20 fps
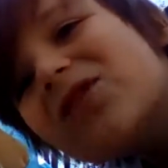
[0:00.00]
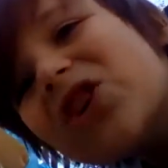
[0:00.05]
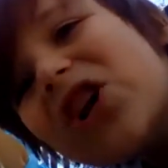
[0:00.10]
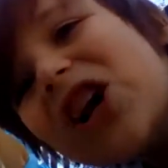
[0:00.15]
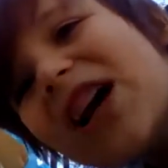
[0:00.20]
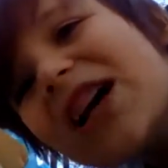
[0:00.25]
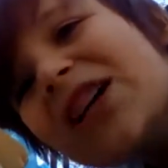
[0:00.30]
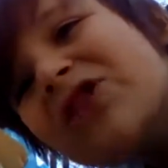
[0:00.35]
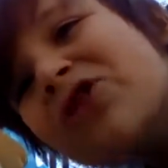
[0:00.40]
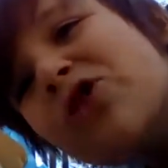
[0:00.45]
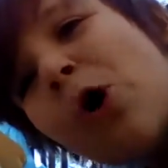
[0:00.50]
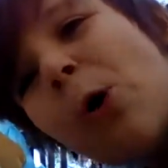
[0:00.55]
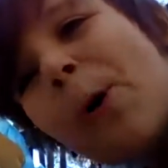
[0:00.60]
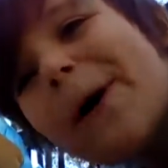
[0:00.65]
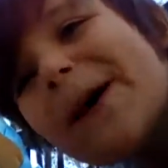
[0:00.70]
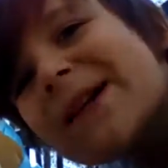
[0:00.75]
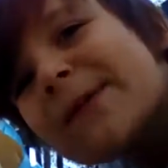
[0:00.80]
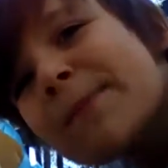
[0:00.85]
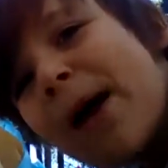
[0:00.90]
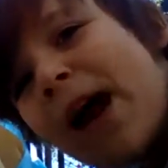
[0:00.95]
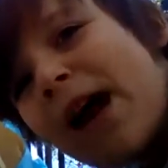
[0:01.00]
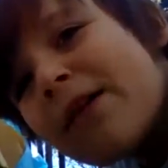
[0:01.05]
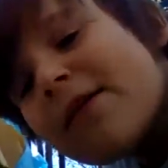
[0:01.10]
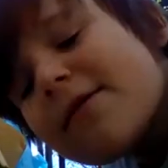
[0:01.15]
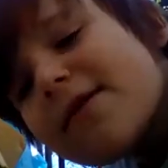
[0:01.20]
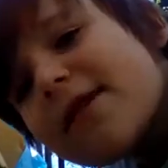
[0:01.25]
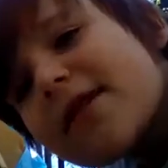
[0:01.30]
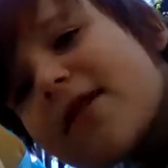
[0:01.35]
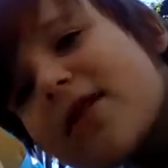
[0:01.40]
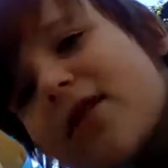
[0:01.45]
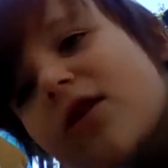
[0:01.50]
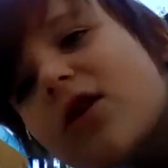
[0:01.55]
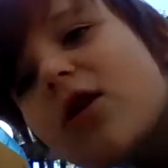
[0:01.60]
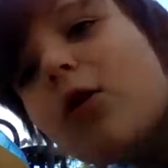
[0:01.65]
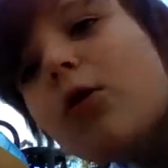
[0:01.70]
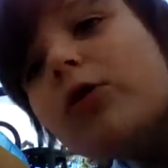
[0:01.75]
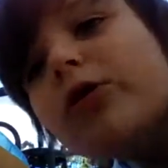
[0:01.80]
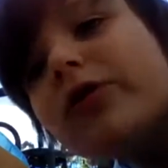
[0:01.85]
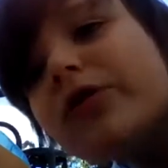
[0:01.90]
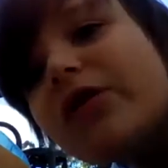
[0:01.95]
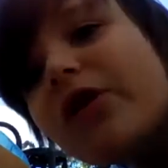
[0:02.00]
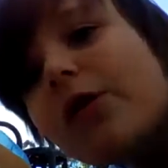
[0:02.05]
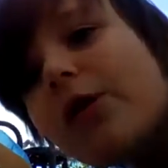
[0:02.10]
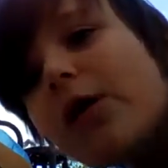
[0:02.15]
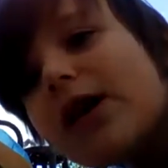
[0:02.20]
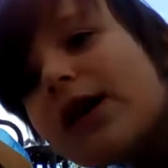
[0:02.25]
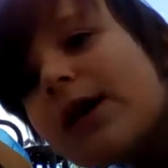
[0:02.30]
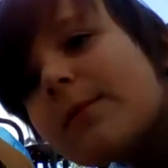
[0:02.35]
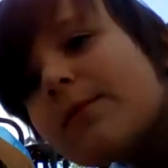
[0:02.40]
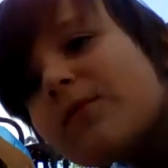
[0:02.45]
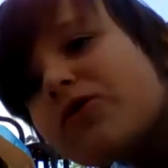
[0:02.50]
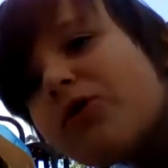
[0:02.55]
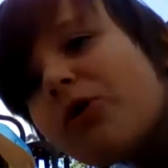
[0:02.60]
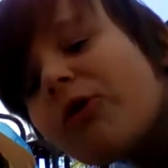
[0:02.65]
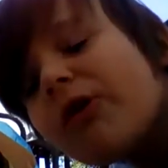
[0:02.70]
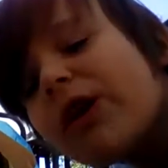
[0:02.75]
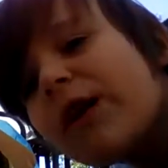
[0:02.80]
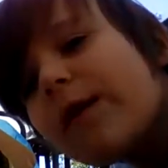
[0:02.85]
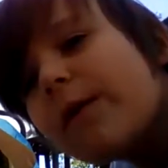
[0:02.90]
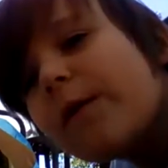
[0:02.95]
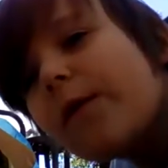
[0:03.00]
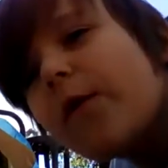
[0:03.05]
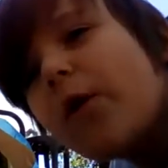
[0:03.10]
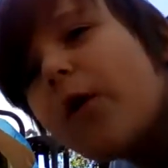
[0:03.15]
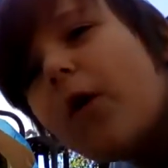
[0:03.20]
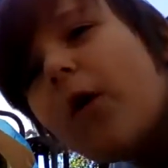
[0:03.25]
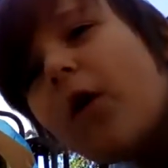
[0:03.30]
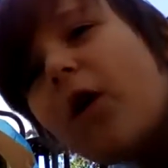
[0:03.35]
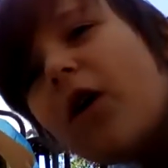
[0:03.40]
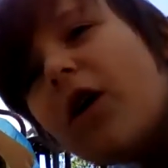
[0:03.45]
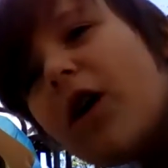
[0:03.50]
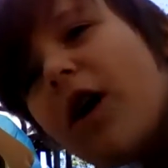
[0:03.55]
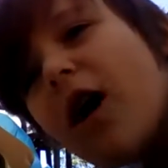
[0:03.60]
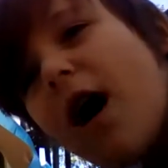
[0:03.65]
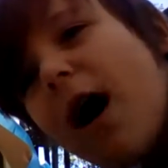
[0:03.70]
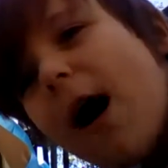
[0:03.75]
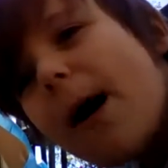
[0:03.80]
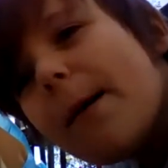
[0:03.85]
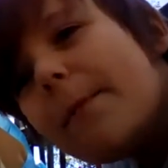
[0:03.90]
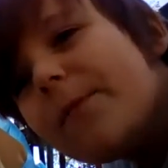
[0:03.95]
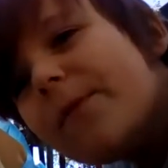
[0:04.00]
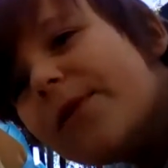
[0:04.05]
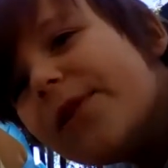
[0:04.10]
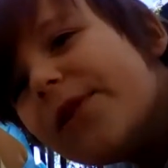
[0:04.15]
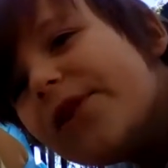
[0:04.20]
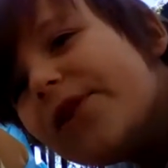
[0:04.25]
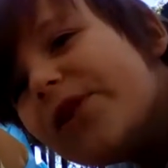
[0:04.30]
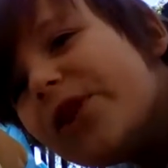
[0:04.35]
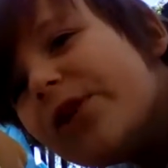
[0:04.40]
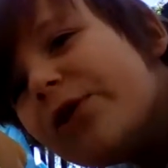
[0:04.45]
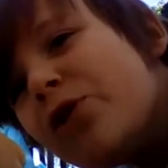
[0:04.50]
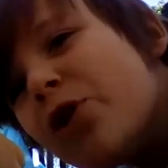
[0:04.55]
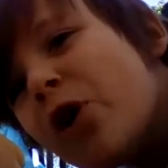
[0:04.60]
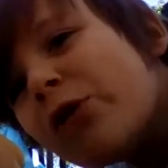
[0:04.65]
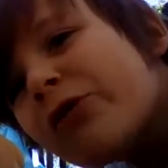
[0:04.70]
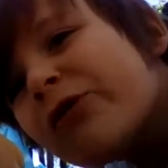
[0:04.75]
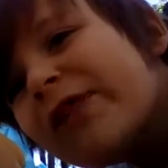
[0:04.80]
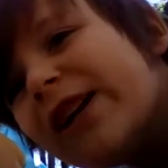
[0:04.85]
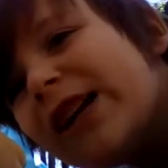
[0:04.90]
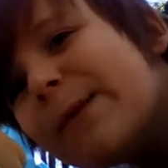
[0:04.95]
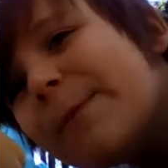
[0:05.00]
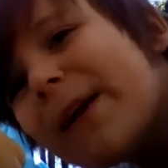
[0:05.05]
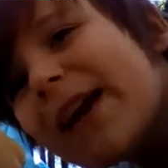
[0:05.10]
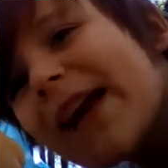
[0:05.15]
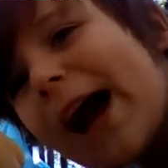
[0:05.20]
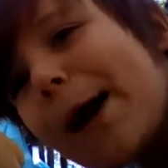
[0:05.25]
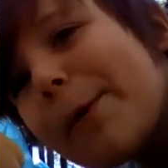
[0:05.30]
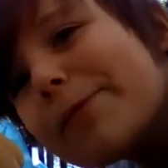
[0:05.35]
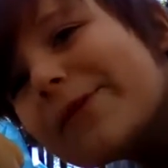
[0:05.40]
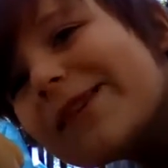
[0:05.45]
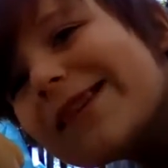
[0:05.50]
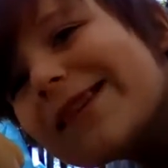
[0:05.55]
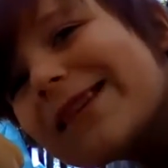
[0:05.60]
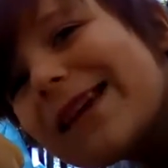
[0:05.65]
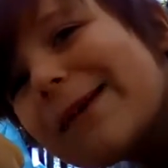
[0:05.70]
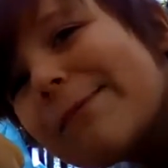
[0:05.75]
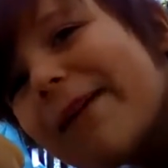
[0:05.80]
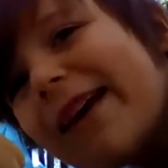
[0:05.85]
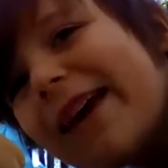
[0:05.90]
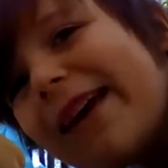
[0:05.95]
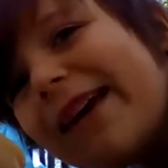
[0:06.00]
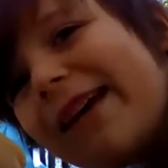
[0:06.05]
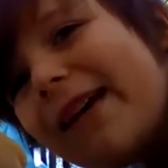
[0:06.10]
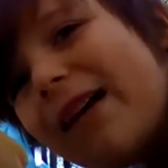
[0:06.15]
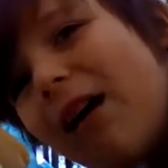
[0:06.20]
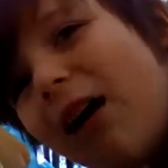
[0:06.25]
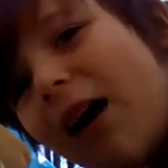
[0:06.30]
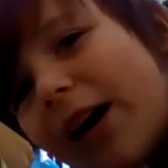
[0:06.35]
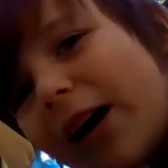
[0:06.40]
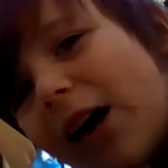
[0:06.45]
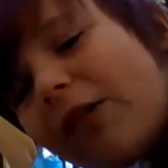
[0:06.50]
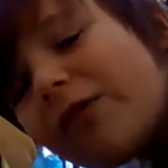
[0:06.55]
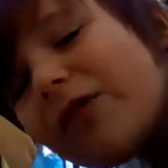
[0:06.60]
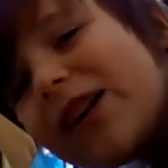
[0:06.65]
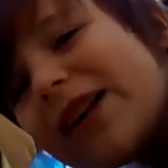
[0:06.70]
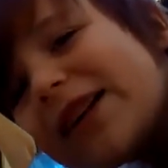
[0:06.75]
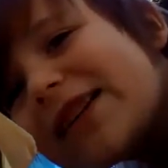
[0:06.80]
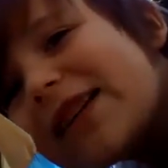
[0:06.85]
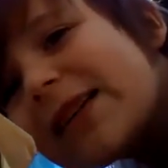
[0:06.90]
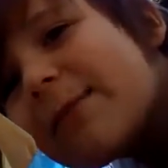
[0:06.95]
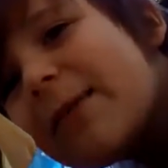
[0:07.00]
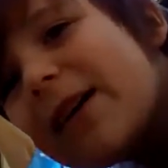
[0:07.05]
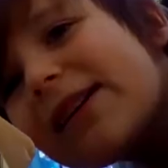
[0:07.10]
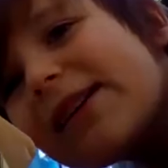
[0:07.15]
she's not his parents. Also, I am sorry for, you not really being able to see me. I can't really see